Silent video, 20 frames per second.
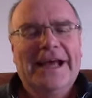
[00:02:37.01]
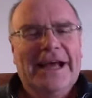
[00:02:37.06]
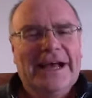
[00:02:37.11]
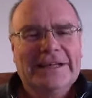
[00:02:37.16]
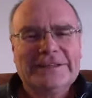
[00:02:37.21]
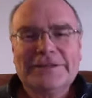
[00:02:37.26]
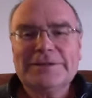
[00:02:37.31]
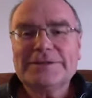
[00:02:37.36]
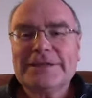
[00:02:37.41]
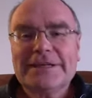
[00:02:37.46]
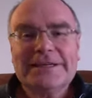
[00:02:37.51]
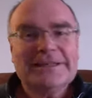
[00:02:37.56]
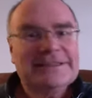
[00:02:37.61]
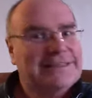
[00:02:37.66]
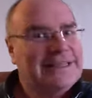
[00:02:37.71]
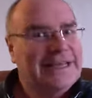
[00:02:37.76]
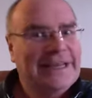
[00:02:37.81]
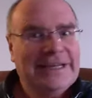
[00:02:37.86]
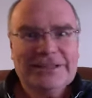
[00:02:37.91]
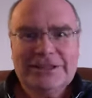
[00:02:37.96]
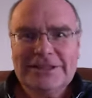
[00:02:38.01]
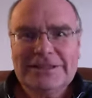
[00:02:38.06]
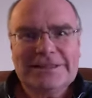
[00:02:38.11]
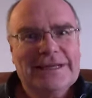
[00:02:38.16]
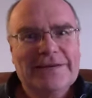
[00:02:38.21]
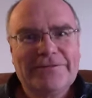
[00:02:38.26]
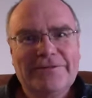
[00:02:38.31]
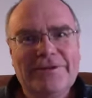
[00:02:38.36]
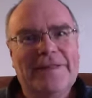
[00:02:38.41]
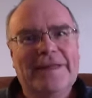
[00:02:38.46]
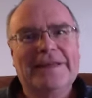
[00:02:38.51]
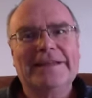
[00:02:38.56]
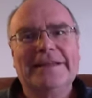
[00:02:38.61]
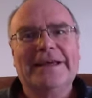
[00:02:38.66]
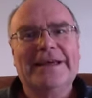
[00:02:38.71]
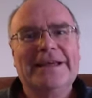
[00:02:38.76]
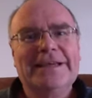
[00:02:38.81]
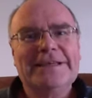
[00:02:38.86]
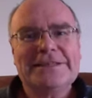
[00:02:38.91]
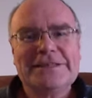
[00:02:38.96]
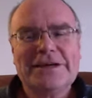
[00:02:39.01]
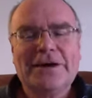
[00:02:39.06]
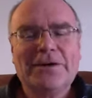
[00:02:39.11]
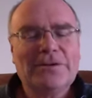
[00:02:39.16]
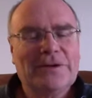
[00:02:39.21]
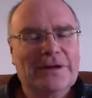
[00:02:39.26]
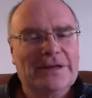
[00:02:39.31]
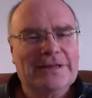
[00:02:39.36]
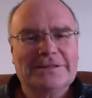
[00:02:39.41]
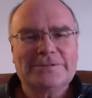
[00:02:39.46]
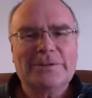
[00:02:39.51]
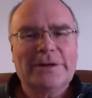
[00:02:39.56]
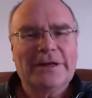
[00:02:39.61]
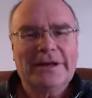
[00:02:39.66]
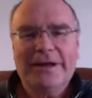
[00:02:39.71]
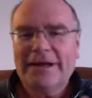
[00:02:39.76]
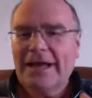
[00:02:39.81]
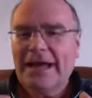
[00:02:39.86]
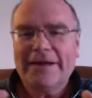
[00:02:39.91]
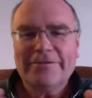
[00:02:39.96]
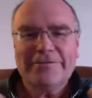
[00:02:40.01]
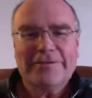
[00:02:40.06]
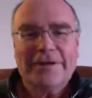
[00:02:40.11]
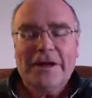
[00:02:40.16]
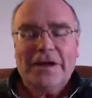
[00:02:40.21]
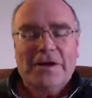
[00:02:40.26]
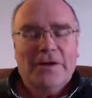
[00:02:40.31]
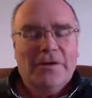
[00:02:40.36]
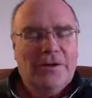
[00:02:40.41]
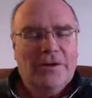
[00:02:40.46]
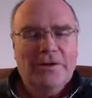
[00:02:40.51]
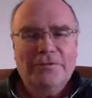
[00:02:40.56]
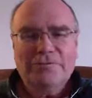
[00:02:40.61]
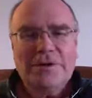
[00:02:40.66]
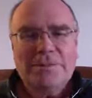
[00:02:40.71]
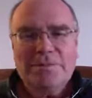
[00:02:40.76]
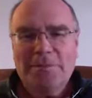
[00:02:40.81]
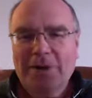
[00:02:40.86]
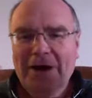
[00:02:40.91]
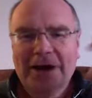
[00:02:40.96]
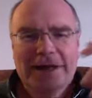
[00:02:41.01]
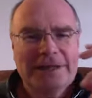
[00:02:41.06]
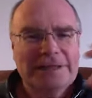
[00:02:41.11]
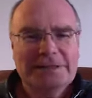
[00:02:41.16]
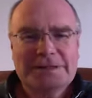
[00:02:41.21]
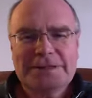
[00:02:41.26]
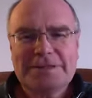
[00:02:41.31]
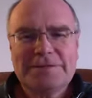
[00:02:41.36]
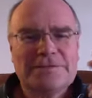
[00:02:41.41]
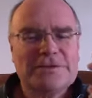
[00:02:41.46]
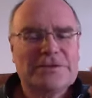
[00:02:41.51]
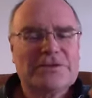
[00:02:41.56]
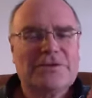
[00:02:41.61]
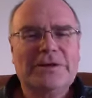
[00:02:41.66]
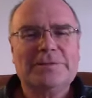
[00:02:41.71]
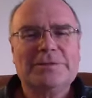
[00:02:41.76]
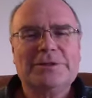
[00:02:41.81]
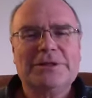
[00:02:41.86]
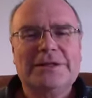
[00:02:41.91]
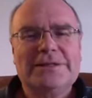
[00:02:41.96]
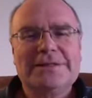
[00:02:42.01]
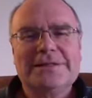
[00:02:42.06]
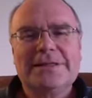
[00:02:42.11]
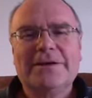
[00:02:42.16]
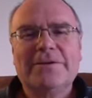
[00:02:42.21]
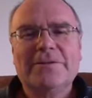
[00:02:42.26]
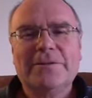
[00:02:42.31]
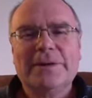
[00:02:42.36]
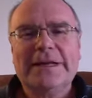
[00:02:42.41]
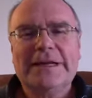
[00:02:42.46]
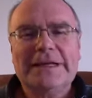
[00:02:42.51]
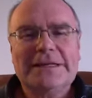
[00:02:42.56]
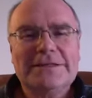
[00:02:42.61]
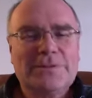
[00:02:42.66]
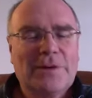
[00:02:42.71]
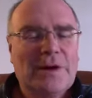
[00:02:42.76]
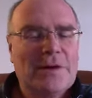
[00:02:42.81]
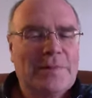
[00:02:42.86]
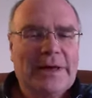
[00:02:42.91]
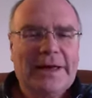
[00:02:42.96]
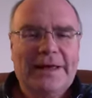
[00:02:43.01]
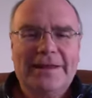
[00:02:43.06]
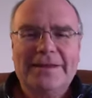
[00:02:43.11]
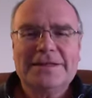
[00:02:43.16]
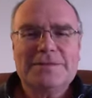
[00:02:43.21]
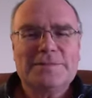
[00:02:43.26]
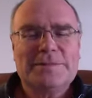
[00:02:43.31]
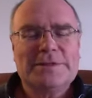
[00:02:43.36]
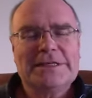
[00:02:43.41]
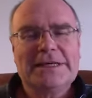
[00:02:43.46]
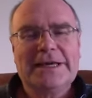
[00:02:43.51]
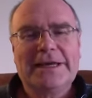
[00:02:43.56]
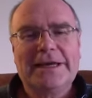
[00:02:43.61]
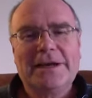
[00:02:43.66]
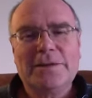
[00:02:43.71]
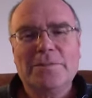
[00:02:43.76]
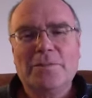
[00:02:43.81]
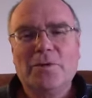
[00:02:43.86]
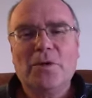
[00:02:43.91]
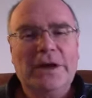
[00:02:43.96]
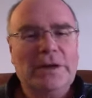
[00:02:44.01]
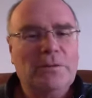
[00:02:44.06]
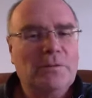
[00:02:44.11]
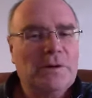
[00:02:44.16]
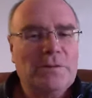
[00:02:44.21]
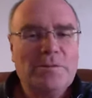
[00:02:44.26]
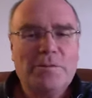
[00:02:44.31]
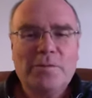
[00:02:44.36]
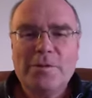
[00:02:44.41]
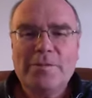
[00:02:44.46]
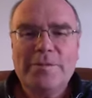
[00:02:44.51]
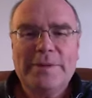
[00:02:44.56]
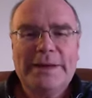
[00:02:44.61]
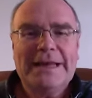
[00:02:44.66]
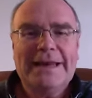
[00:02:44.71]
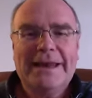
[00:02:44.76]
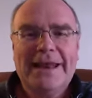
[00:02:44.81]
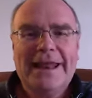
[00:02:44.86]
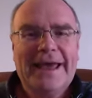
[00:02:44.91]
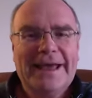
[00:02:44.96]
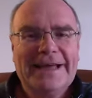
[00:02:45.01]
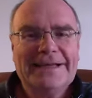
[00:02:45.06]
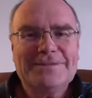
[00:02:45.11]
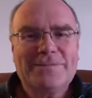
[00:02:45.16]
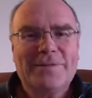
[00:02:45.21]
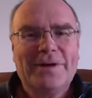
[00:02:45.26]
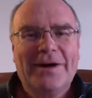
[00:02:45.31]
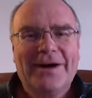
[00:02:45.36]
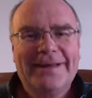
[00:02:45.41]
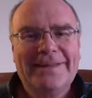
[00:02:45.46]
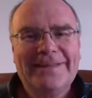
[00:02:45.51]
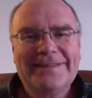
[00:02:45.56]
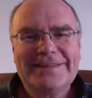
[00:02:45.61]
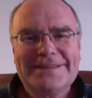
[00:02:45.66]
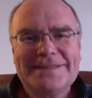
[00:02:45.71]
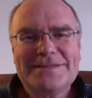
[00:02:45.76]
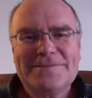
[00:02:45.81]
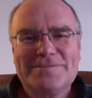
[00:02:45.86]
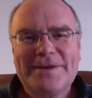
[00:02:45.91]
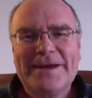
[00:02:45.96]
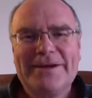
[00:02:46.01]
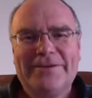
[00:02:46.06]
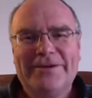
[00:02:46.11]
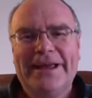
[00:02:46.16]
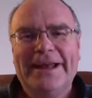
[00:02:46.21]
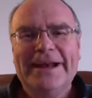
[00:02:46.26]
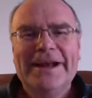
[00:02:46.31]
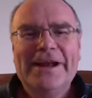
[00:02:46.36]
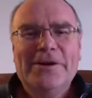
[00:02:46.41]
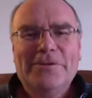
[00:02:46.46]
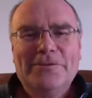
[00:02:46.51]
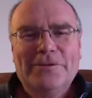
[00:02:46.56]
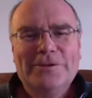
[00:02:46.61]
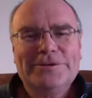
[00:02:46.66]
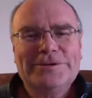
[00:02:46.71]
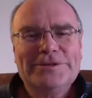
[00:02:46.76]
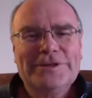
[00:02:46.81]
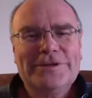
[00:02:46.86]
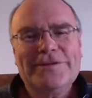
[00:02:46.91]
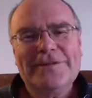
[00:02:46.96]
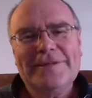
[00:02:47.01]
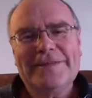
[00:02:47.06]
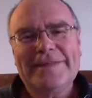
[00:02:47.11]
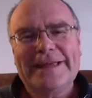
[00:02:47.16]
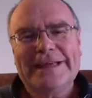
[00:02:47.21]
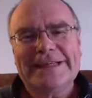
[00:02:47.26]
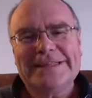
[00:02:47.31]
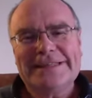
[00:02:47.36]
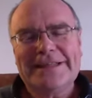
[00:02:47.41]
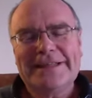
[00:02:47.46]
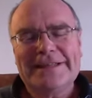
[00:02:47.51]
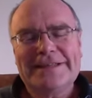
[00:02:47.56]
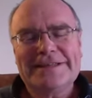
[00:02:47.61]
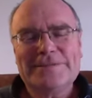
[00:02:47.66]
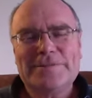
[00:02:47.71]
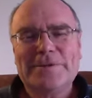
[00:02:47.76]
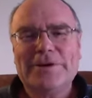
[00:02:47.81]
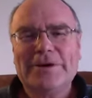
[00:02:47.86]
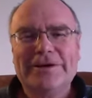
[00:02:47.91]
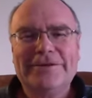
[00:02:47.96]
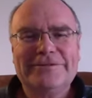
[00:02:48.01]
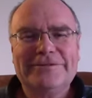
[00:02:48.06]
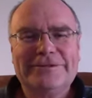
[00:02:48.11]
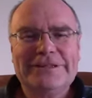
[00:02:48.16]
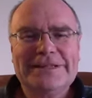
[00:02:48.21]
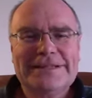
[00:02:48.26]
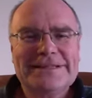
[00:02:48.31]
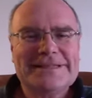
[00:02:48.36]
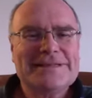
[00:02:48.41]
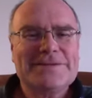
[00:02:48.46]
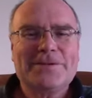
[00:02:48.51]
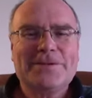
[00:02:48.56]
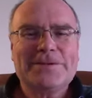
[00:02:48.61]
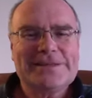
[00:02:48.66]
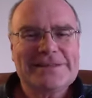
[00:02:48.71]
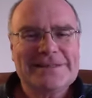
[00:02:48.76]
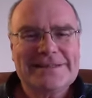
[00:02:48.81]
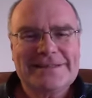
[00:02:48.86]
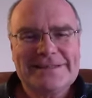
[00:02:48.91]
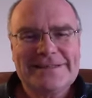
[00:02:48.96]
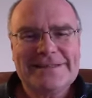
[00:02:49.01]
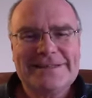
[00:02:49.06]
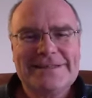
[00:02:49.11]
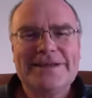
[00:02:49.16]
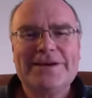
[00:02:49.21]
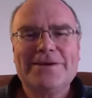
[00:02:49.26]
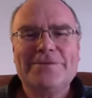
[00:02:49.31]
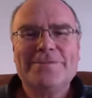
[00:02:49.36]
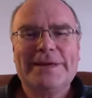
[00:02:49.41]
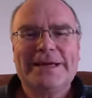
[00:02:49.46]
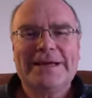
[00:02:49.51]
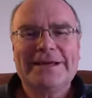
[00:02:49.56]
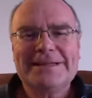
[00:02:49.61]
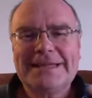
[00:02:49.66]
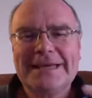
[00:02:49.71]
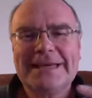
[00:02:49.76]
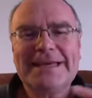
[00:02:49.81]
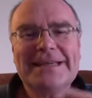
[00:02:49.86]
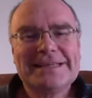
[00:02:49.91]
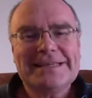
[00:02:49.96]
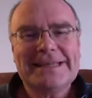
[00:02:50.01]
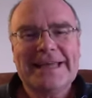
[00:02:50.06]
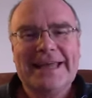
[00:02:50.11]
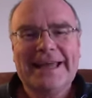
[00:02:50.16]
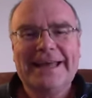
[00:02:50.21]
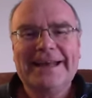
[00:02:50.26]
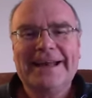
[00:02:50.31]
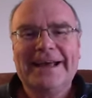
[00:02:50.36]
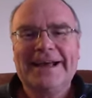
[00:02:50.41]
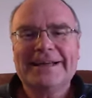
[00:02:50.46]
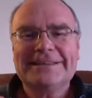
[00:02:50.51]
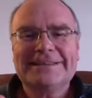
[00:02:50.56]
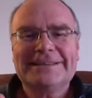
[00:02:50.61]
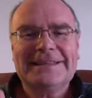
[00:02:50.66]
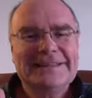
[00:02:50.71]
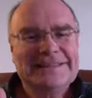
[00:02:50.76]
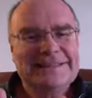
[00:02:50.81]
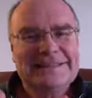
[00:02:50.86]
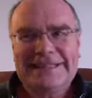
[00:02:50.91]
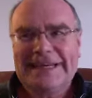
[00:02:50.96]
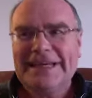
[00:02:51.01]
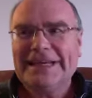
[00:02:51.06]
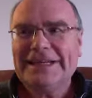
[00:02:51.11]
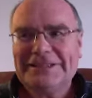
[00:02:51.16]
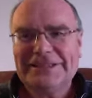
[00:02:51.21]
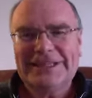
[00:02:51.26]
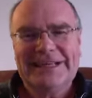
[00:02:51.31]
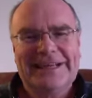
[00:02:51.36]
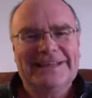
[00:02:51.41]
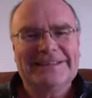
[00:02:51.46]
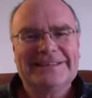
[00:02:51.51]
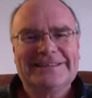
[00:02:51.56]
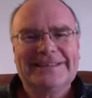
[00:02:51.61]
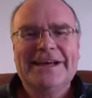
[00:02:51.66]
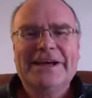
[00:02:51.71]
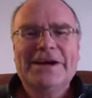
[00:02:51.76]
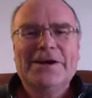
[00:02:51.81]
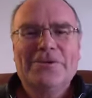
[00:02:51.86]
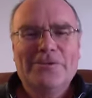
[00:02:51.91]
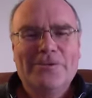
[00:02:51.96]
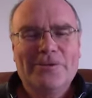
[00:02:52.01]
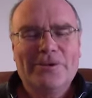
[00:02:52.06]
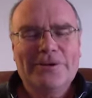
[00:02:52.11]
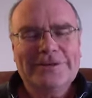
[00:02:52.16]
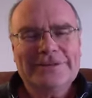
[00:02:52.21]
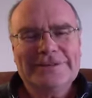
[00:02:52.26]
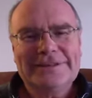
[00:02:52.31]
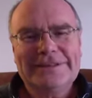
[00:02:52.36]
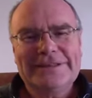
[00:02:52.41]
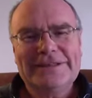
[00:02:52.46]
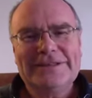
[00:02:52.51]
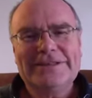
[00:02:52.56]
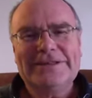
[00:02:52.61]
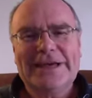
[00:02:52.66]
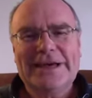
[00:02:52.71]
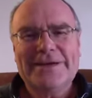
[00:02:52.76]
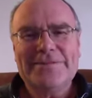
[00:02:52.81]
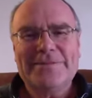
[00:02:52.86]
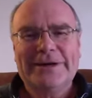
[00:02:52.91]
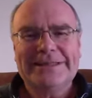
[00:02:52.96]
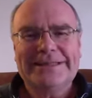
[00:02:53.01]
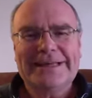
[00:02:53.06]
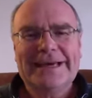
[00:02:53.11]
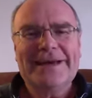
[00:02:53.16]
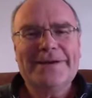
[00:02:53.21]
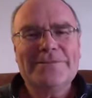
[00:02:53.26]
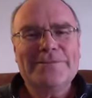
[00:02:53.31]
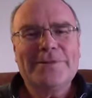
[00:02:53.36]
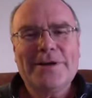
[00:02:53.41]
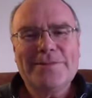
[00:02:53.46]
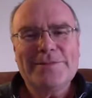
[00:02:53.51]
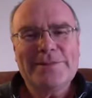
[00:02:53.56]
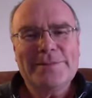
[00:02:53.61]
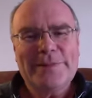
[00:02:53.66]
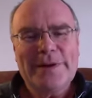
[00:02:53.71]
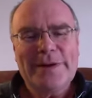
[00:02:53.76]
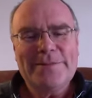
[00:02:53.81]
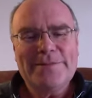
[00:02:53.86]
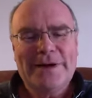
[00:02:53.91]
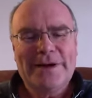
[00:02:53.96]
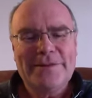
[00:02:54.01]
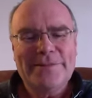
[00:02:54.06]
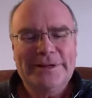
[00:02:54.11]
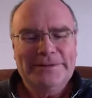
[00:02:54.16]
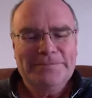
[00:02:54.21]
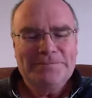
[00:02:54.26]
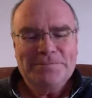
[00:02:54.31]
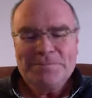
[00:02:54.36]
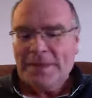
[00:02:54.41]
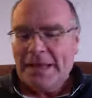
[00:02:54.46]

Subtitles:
And so he's going to teach us everything that he's told us. We're going to have reminders of scriptures that we need to obey at this particular point. We will be led by the Spirit. We'll do the things that the Spirit of Jesus wants us to do because he is in us and he's teaching us what to do day by day and moment by moment.